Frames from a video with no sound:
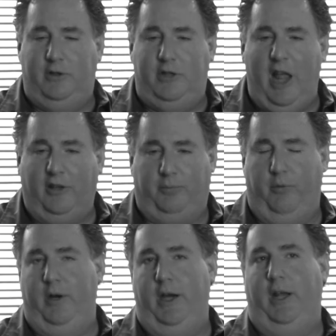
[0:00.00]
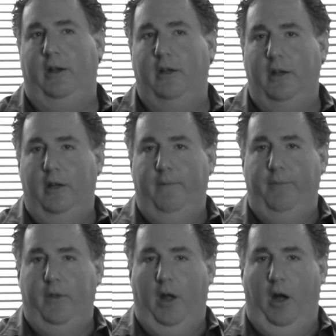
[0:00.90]
desperate need
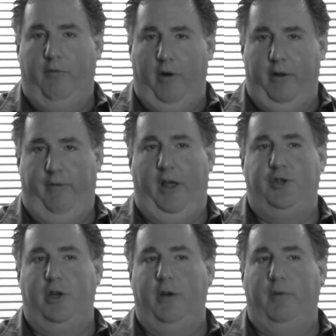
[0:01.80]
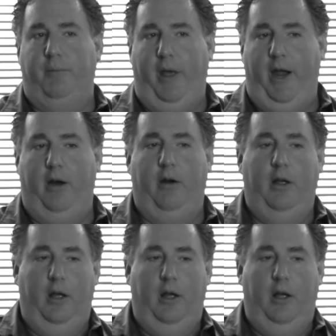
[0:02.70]
of renovation and repair.